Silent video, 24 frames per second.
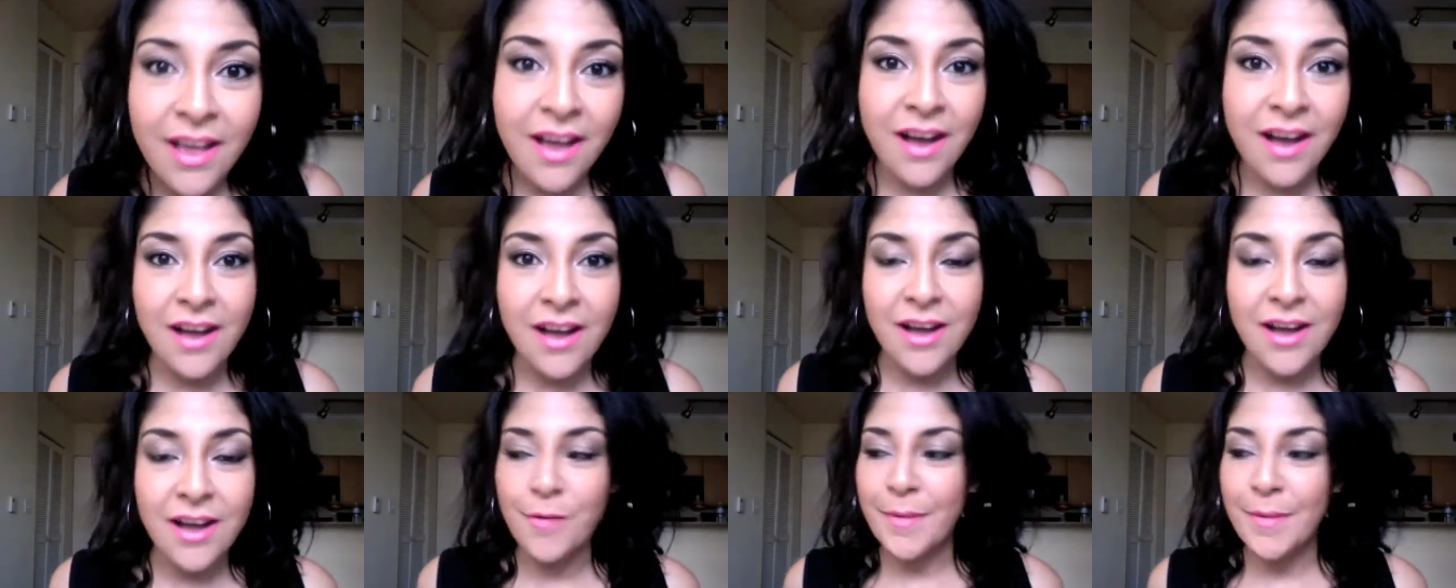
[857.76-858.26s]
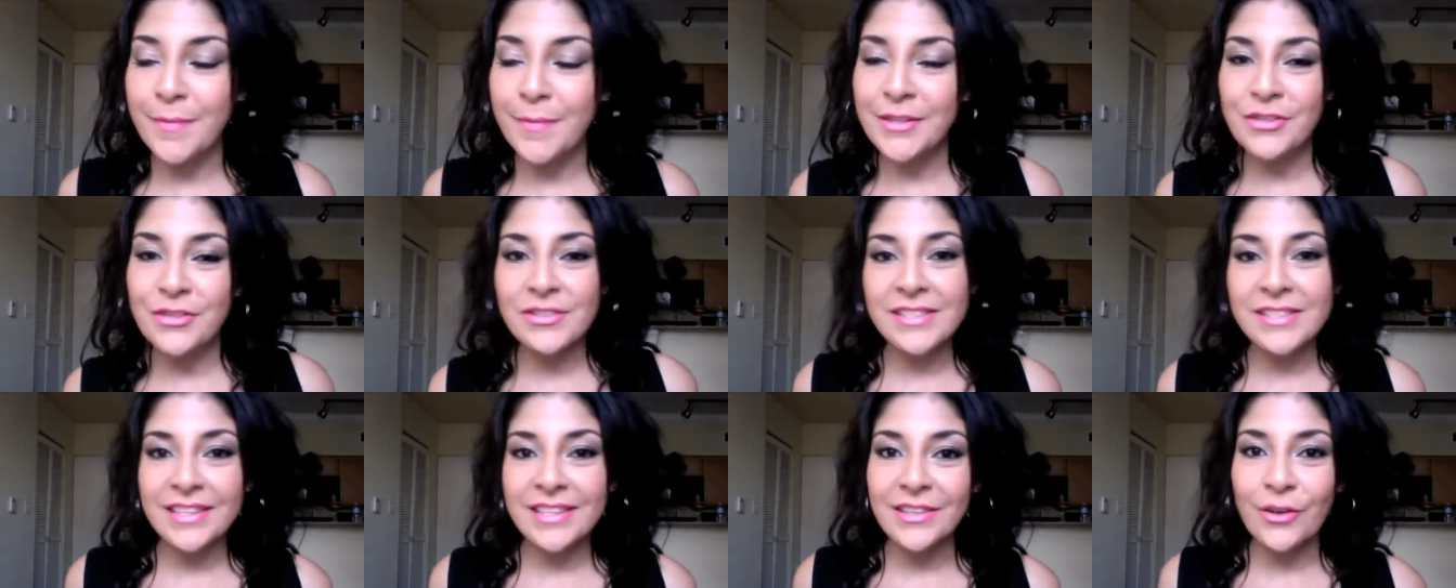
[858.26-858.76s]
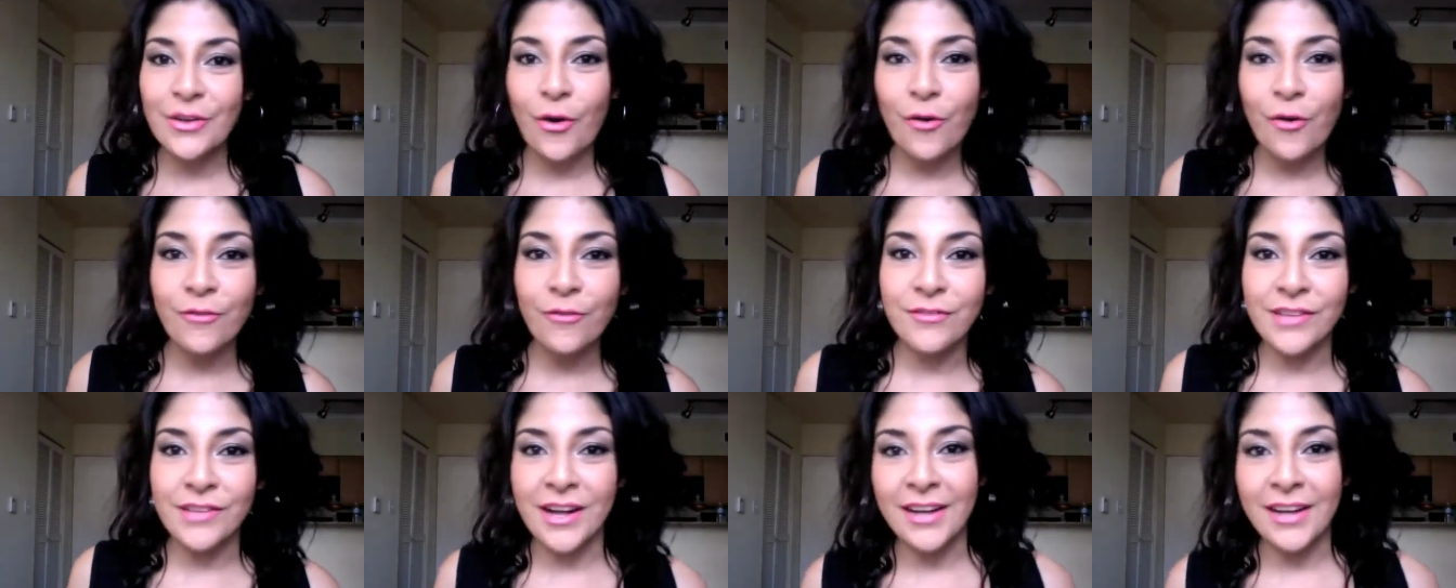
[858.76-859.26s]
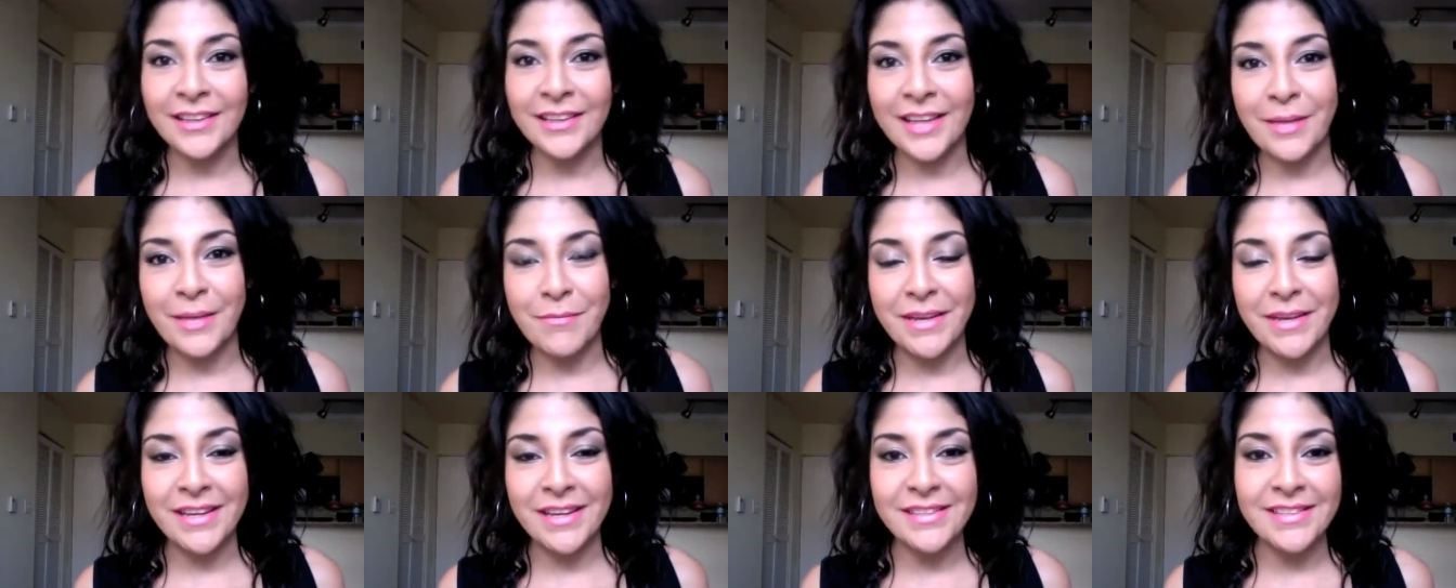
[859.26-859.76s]
um, i'm interested in the whole vlog
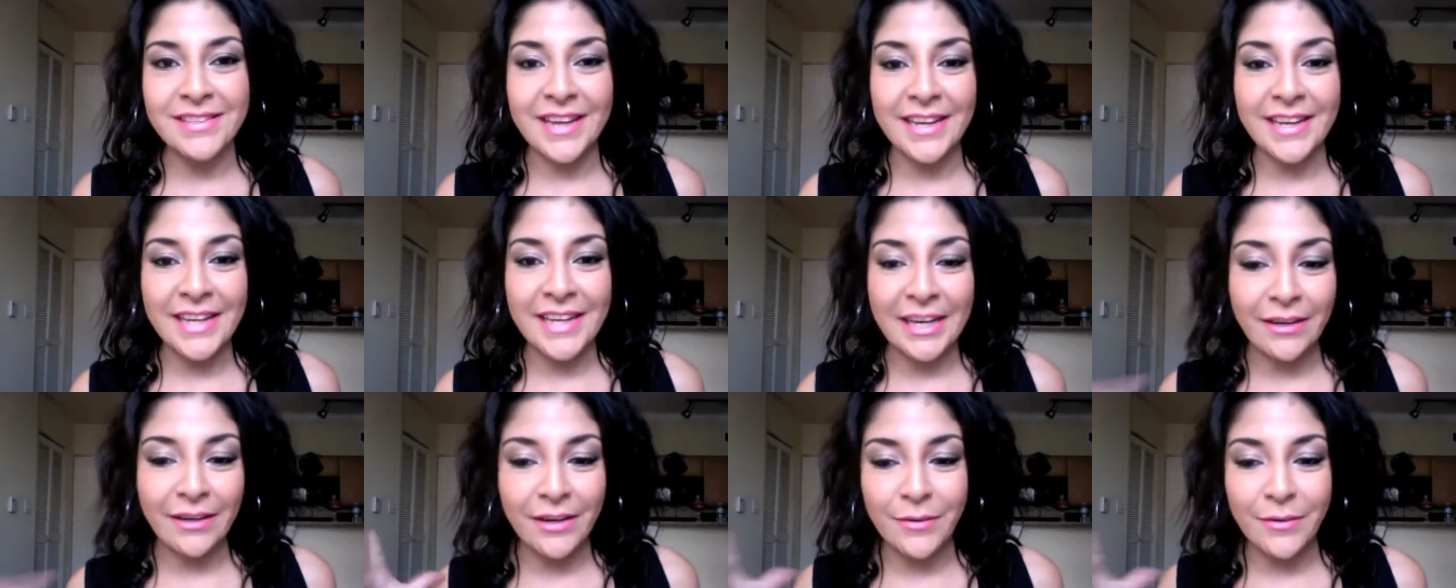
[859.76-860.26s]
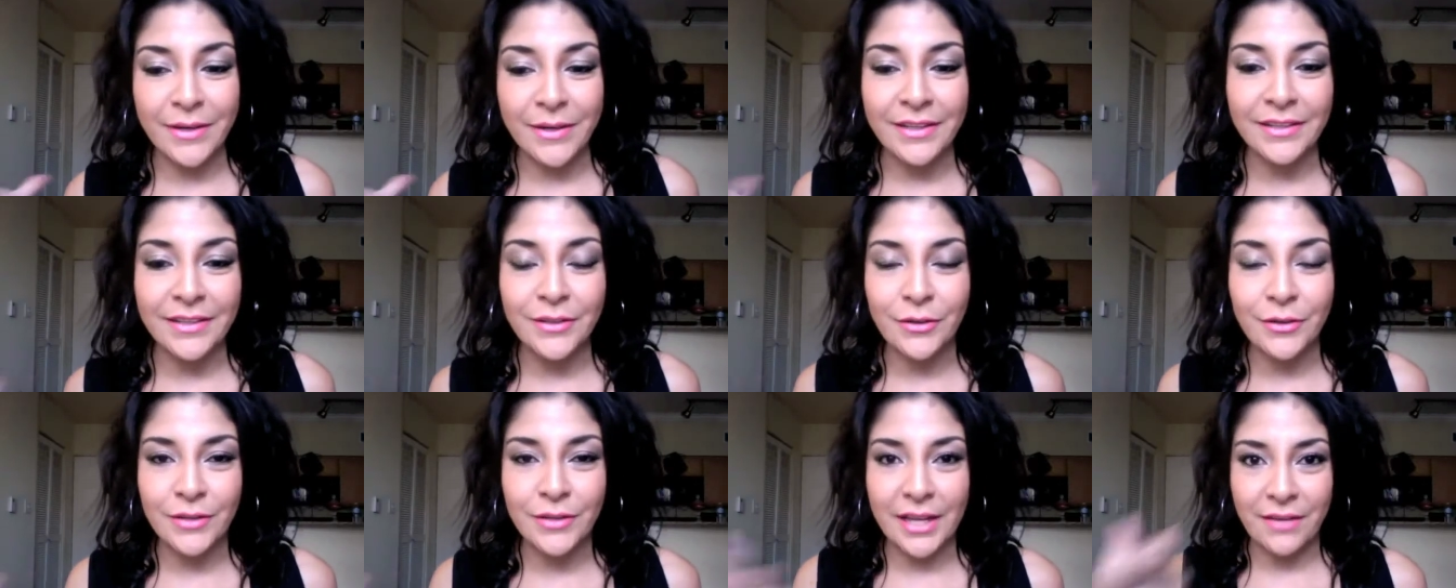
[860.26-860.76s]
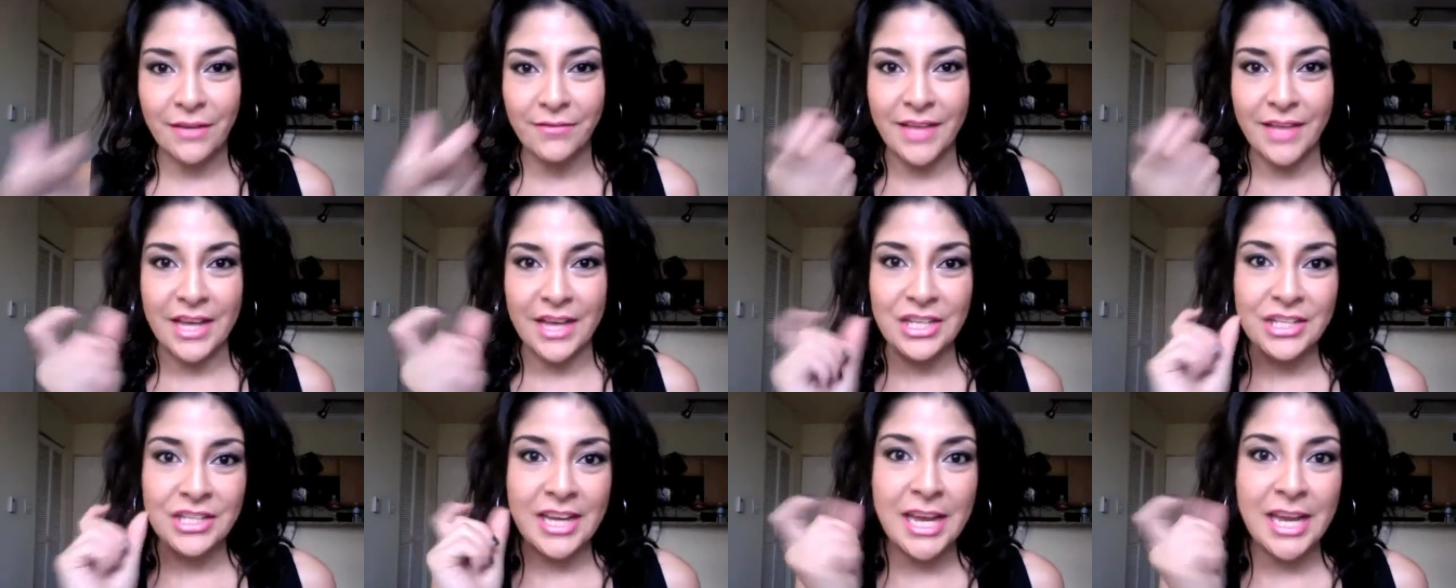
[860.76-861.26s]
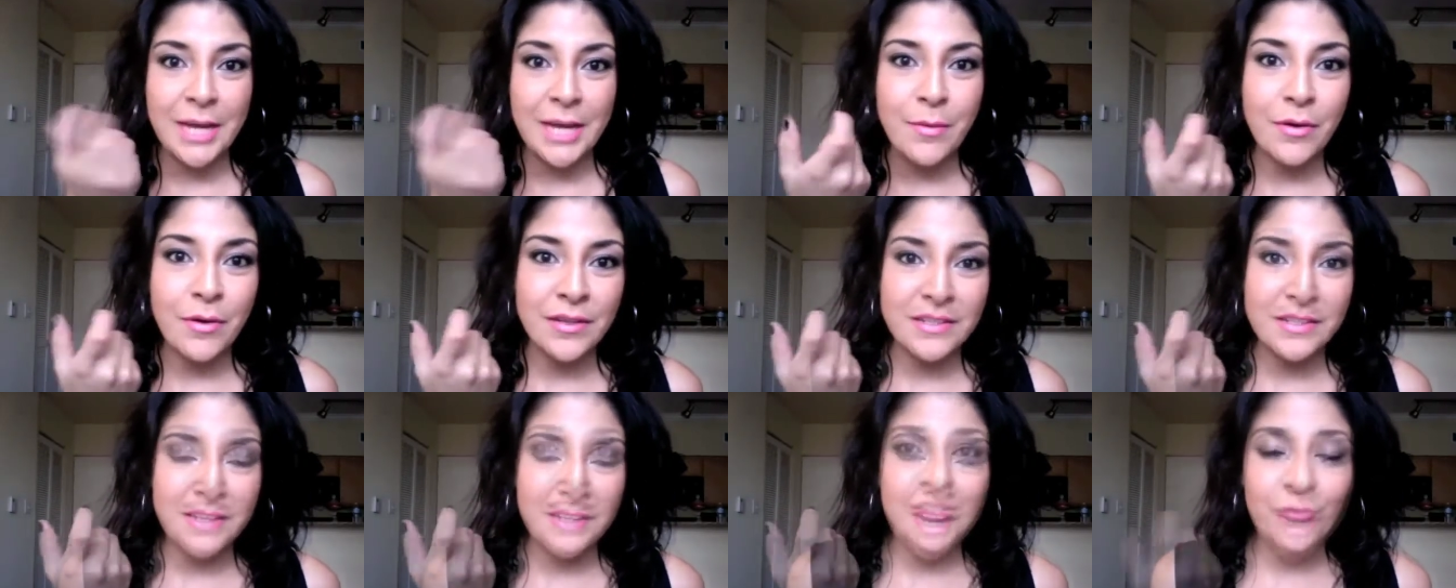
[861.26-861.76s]
thing because i carry around a little like flash cam
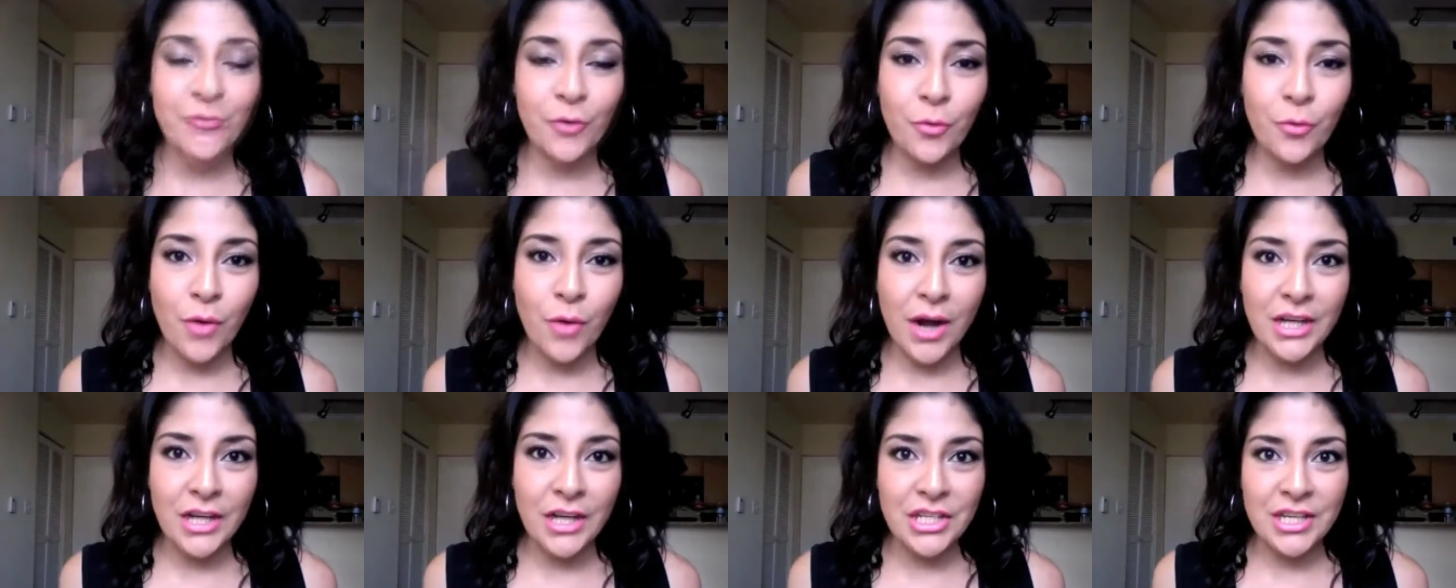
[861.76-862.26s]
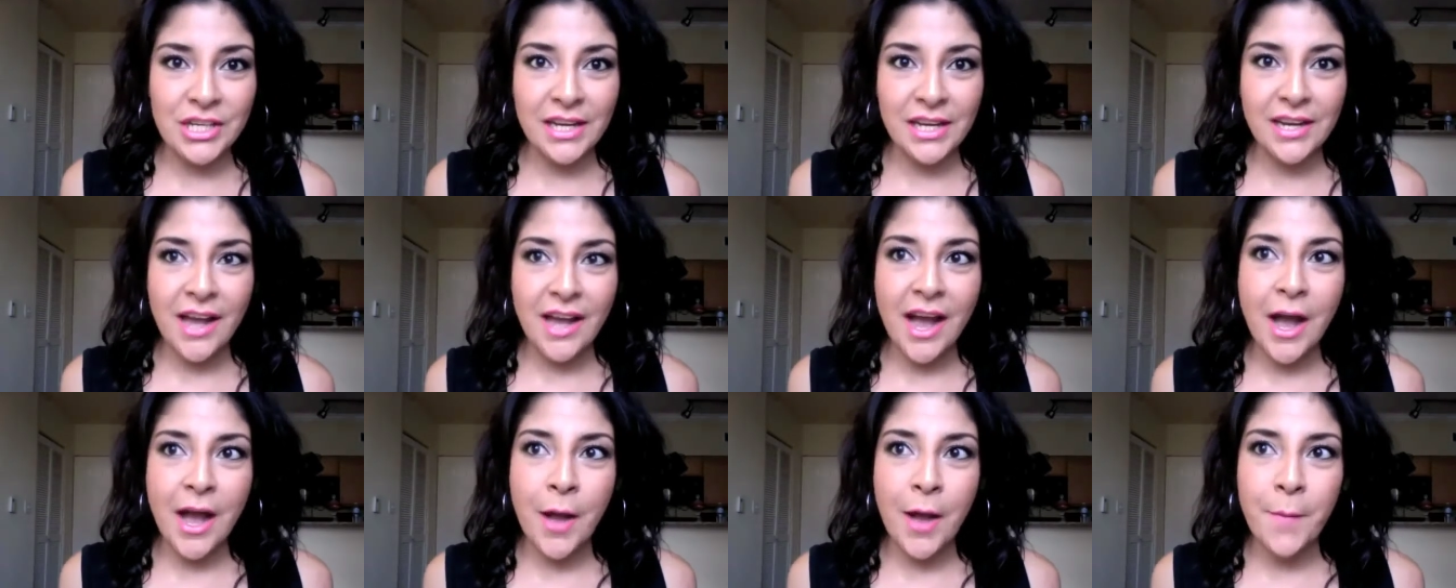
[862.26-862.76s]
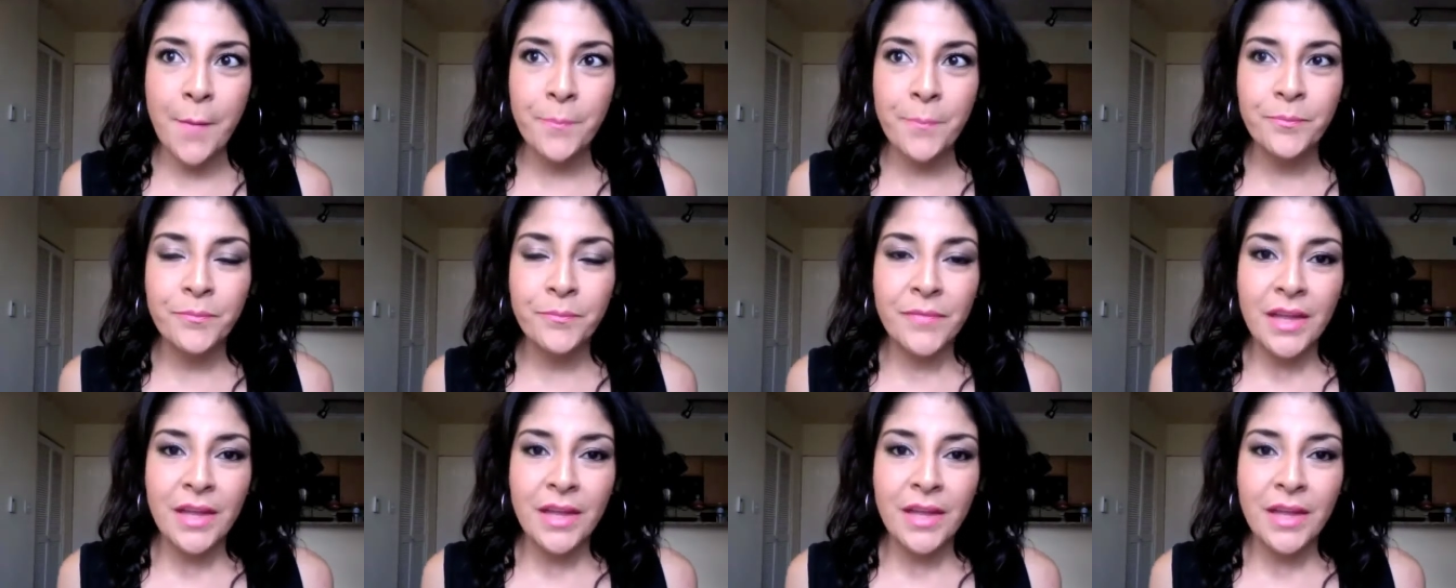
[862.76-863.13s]
all the Thanks time Thanks for watching um,